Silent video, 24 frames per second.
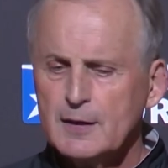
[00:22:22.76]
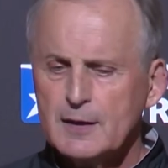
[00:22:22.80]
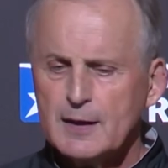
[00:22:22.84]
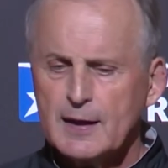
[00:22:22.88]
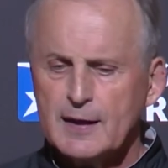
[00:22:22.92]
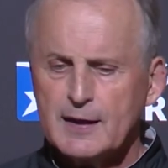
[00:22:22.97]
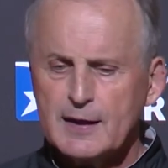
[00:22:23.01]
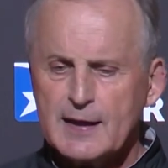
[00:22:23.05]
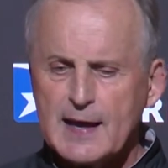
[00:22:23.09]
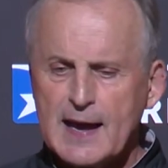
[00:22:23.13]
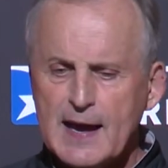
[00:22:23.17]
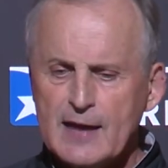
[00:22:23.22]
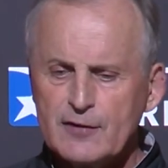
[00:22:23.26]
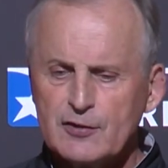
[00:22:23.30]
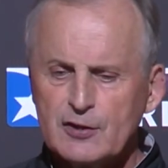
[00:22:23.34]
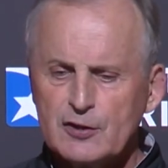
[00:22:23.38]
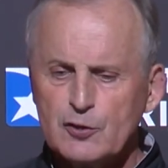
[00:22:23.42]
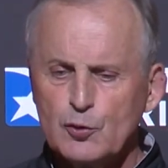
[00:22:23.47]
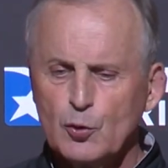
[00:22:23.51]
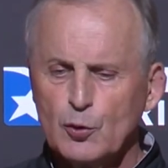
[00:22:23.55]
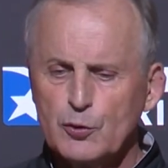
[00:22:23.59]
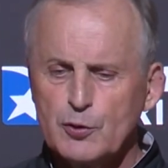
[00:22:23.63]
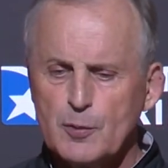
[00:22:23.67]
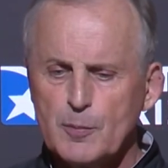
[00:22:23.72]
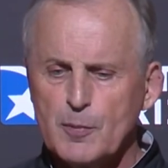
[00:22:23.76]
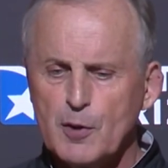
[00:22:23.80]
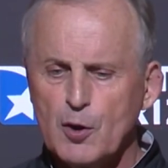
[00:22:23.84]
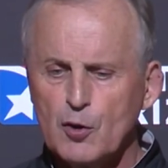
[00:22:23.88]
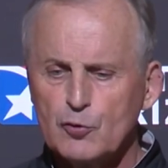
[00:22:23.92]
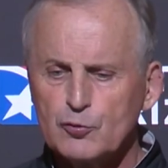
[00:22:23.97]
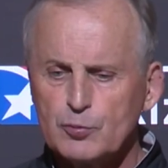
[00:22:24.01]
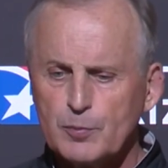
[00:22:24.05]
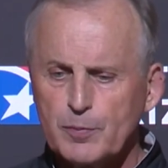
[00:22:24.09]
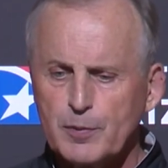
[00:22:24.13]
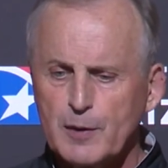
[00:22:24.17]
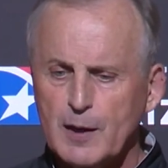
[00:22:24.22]
and the guys that do it the
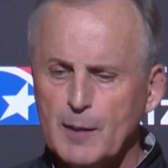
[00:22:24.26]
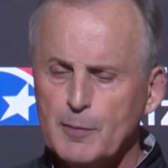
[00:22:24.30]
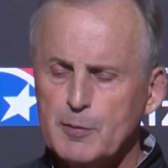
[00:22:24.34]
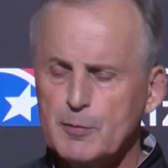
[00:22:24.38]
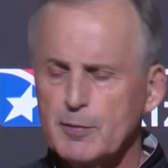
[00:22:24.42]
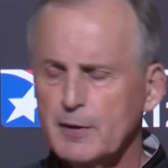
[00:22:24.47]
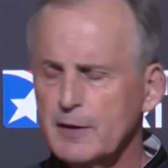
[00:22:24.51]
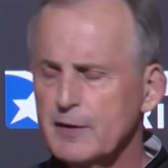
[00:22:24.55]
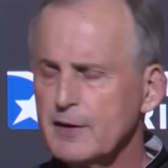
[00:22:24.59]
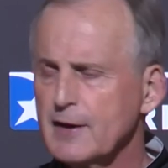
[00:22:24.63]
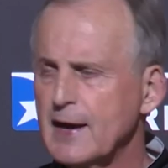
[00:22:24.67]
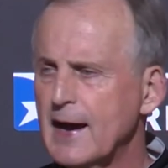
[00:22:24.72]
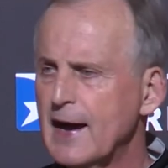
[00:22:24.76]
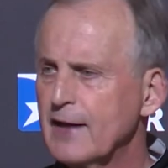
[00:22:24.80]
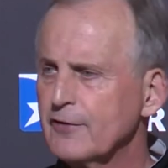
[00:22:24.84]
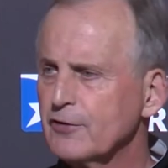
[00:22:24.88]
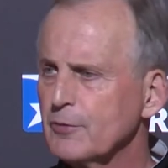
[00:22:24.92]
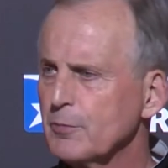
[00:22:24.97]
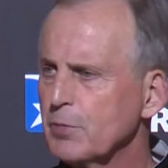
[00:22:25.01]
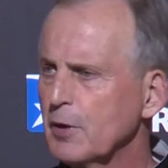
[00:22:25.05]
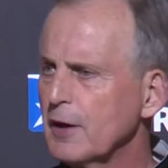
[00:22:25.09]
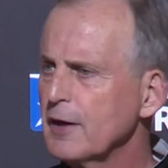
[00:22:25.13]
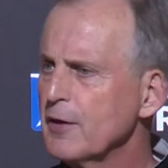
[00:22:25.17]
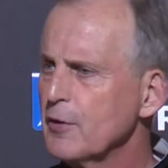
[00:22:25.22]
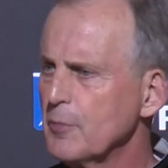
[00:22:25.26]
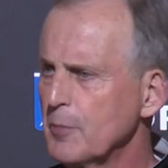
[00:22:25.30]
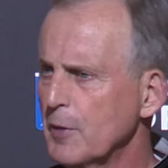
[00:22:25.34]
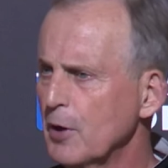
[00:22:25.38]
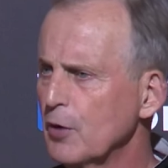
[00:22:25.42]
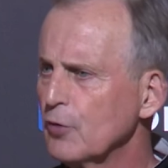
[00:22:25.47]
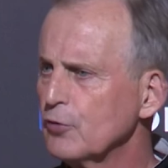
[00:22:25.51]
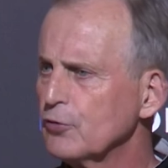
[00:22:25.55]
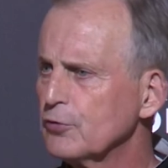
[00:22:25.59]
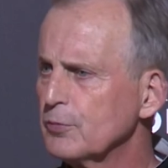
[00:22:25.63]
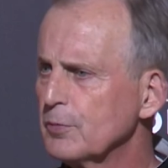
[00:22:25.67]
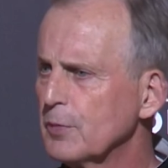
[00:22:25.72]
most will probably be the guys that play the
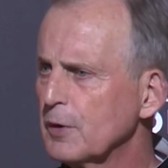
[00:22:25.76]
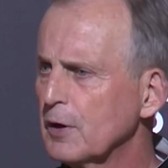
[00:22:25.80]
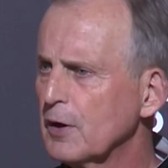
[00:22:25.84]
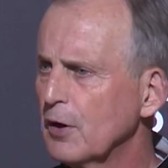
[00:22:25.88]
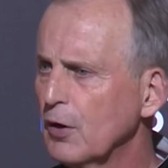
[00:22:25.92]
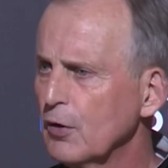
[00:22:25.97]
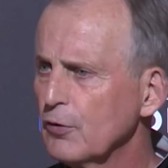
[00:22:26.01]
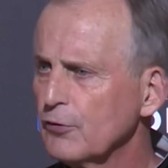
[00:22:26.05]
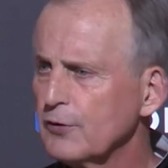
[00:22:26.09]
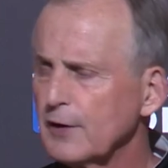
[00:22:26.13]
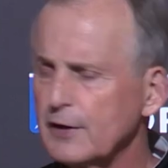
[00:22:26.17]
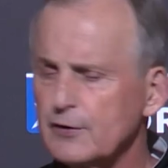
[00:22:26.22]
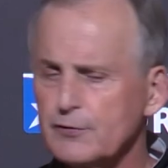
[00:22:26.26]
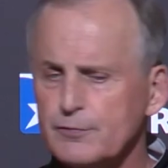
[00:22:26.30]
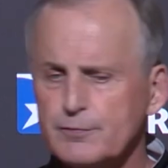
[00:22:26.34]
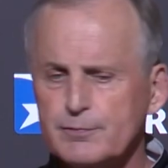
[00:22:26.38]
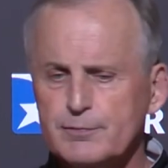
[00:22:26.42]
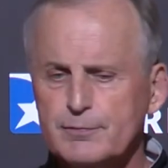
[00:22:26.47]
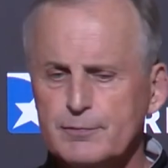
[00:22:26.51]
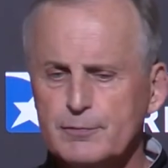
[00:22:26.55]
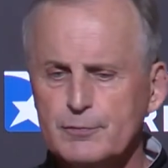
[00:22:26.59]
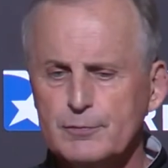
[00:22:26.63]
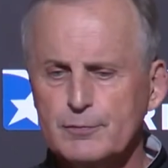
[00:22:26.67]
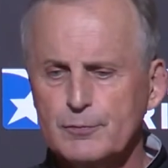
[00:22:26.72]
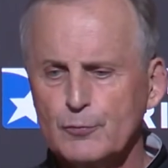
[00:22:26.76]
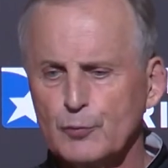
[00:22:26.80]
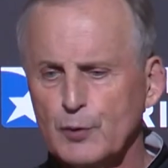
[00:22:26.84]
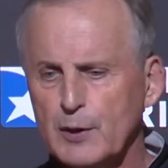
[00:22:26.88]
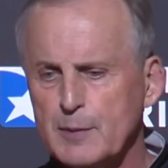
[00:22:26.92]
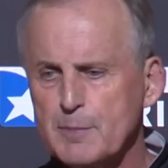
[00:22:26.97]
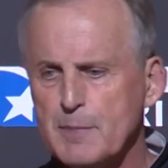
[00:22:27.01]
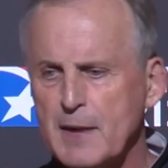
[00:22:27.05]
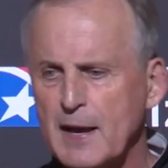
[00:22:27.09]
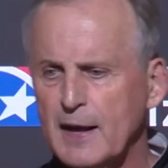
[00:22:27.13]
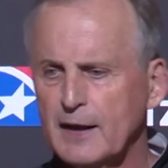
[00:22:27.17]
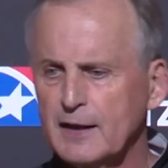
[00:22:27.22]
most because that's
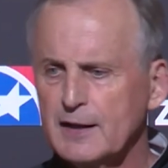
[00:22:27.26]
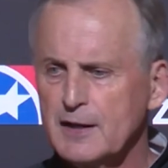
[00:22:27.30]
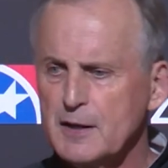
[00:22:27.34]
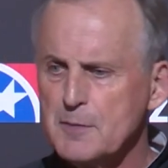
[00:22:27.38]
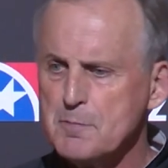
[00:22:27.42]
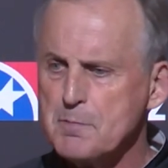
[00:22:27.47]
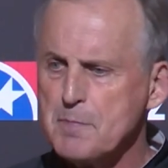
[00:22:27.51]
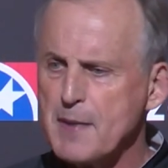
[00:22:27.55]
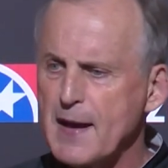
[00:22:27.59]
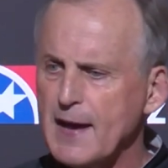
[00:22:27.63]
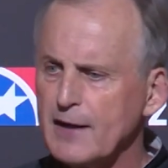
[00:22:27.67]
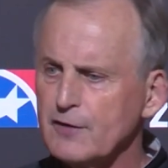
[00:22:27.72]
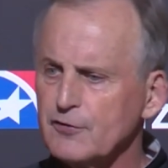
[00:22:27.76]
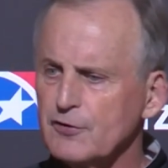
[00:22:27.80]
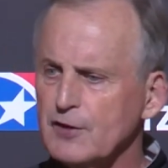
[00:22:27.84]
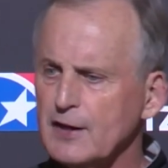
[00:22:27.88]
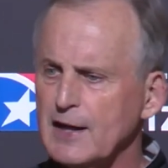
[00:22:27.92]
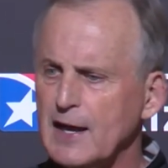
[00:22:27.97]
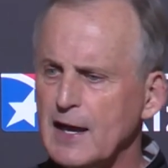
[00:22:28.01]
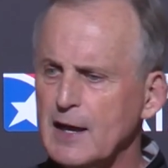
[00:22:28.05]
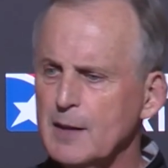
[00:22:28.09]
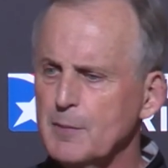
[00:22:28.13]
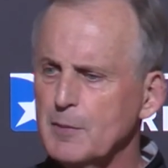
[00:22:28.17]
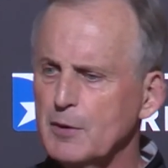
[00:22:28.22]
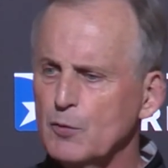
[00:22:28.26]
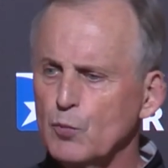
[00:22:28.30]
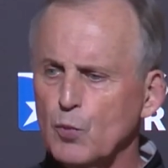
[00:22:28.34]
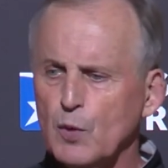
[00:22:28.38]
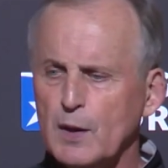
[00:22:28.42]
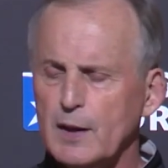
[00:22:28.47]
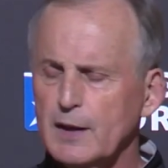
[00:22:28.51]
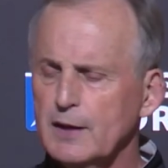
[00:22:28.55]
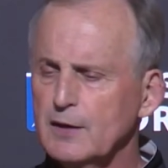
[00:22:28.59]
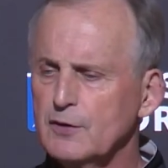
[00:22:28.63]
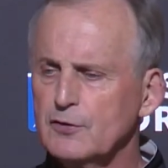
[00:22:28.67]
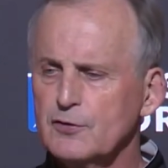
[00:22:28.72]
rebounding impacts the game in
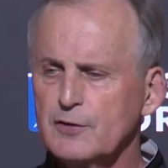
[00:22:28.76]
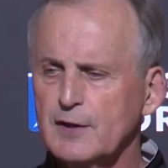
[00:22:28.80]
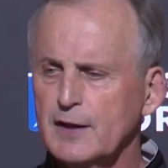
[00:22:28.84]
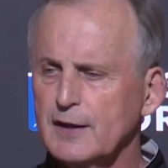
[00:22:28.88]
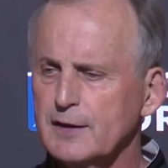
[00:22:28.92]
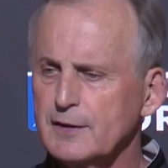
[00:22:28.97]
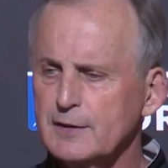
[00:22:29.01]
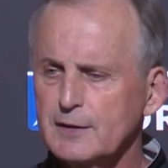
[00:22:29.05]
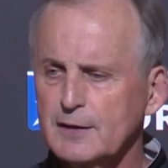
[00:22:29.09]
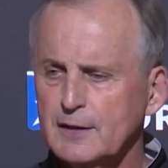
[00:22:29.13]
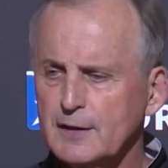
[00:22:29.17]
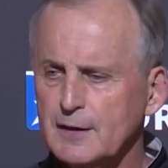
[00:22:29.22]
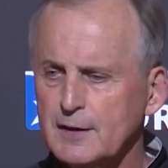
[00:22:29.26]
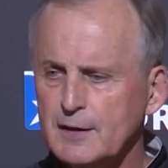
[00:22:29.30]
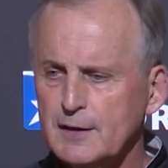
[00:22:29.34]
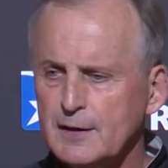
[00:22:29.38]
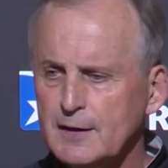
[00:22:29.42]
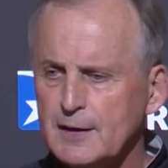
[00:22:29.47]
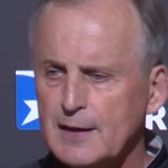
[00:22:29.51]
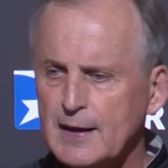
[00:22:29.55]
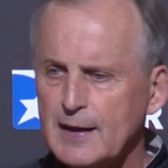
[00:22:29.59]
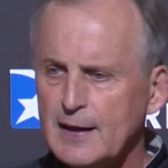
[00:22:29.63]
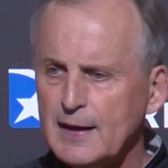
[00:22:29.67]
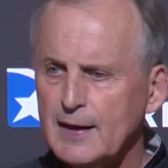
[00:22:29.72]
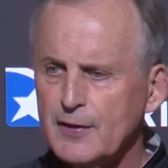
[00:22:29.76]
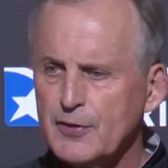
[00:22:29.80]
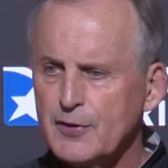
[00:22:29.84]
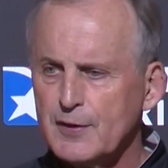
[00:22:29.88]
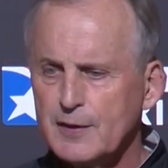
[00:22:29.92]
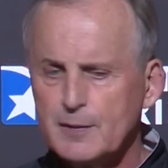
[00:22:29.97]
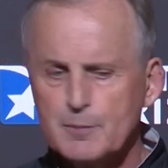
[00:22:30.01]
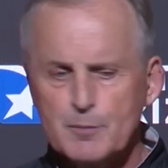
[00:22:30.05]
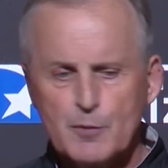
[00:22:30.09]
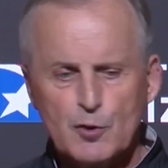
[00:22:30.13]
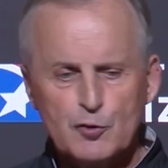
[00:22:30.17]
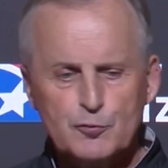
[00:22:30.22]
ways that I
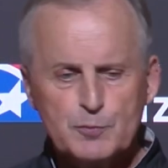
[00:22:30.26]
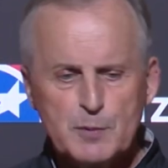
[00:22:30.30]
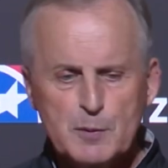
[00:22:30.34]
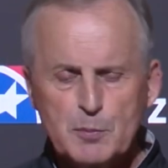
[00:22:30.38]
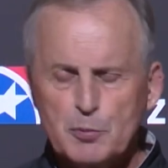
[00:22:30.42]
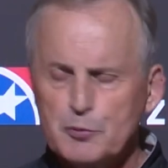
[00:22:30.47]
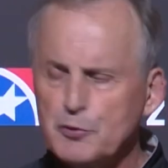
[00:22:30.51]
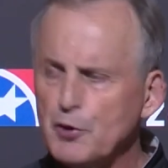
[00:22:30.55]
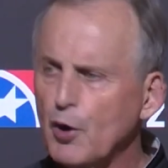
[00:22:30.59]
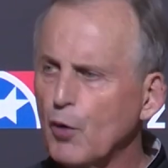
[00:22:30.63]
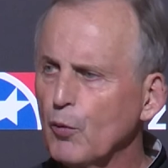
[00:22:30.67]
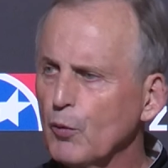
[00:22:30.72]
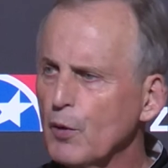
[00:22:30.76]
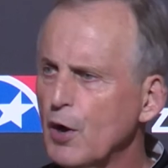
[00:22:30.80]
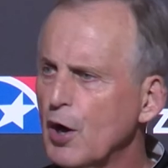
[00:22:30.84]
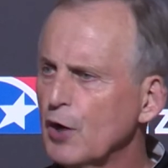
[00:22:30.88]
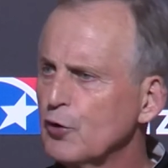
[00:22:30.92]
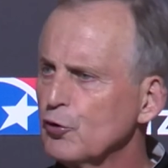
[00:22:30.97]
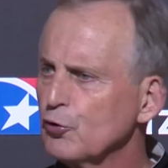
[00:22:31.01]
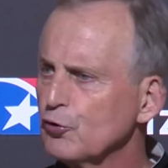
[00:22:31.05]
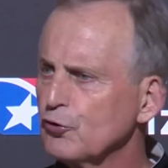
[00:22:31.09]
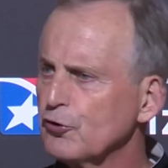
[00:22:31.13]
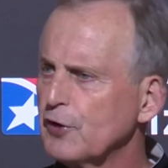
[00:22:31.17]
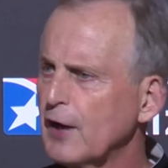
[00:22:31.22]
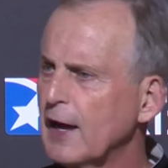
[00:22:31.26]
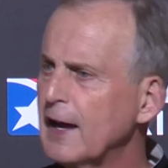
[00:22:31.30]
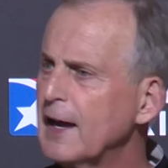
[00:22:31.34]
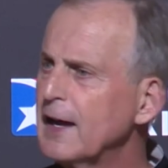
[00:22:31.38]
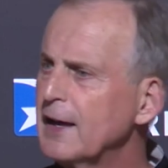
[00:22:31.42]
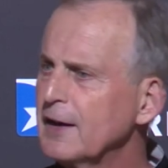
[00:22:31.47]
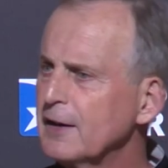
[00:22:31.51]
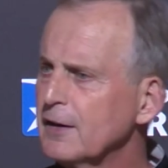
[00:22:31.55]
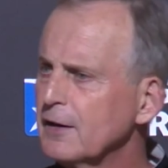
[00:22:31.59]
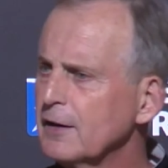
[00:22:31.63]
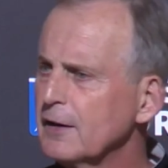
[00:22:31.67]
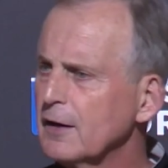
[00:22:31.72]
think most people don't
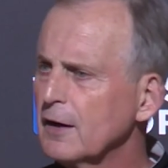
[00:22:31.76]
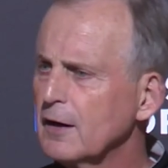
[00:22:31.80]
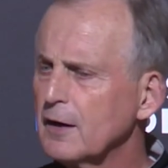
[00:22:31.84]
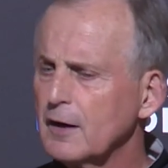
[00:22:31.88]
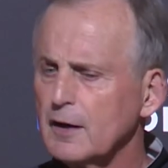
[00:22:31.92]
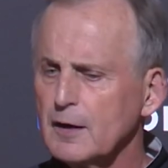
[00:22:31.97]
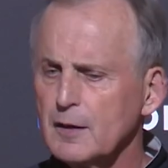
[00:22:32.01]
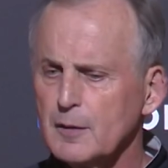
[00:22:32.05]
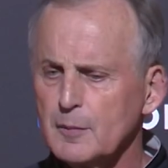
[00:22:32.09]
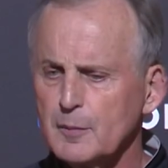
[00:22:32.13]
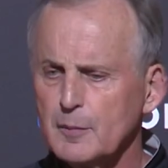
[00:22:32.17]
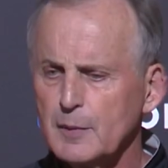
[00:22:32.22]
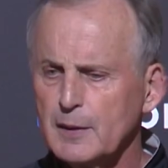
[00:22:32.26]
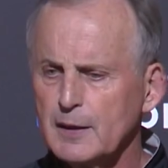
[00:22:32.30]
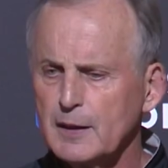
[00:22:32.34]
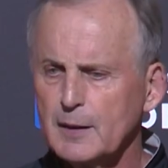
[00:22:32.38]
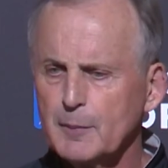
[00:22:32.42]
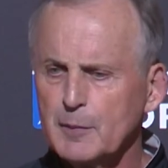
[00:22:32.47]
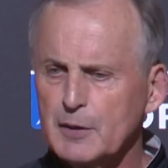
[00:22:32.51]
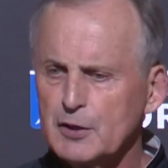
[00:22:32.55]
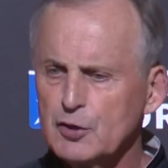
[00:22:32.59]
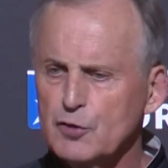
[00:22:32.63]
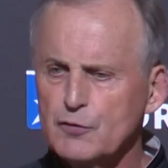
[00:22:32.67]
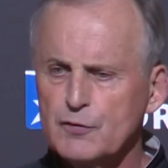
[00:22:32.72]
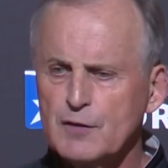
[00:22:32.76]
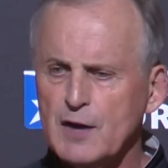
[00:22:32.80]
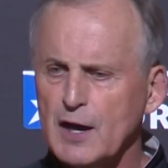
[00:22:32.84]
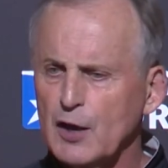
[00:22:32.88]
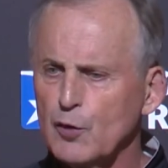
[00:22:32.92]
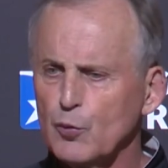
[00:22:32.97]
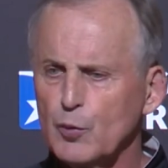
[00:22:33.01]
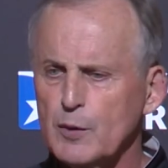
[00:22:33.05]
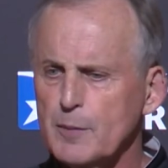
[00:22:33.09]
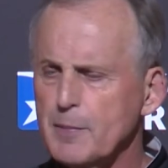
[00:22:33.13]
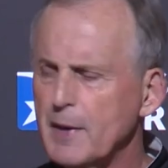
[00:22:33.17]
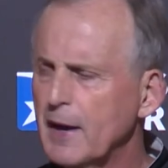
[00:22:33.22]
understand. Uh, I mean, you've got
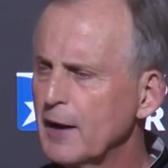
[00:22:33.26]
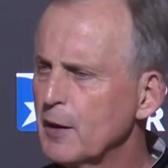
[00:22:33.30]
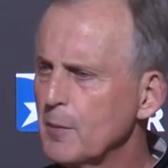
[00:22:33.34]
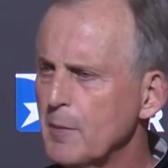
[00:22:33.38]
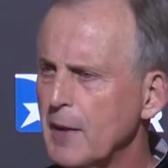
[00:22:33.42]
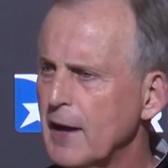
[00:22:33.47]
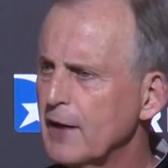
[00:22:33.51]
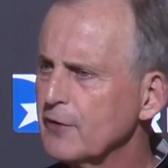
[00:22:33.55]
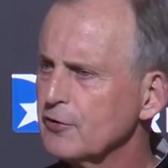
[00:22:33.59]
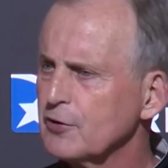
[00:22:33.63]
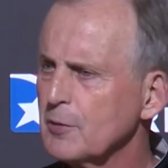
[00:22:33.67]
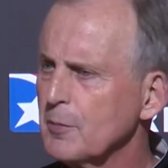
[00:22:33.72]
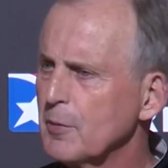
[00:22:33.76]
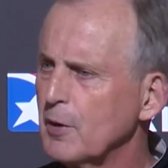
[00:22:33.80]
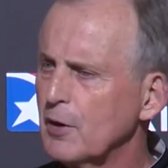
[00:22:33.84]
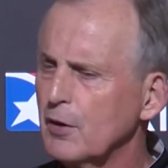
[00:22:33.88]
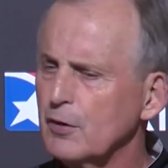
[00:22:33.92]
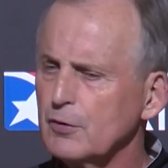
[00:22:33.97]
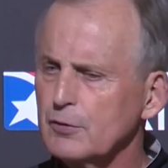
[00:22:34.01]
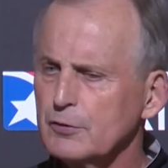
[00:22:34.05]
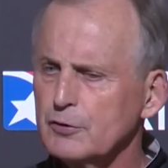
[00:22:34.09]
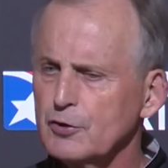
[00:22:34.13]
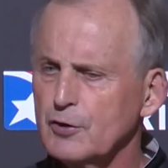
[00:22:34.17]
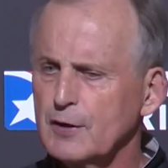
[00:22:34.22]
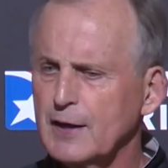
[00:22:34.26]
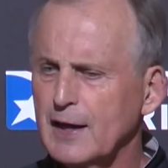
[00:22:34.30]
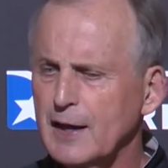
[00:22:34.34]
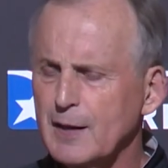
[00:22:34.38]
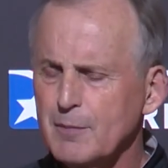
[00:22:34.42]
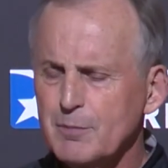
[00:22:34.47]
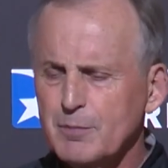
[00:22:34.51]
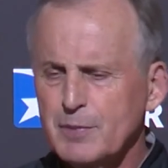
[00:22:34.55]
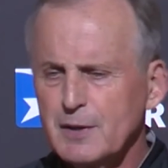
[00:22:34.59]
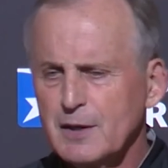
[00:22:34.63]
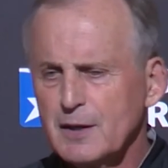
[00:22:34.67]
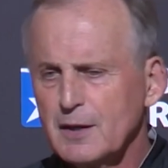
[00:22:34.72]
to rebound a basketball. You
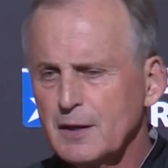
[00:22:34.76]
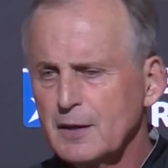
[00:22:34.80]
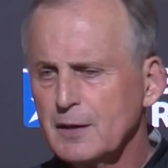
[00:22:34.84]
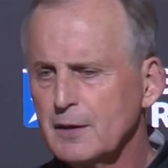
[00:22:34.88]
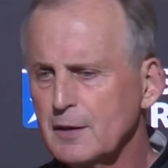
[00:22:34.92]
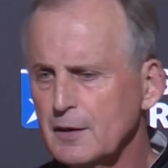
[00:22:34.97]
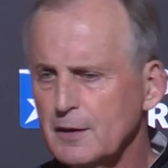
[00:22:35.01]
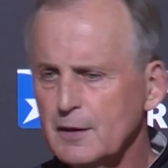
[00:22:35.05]
can't be a,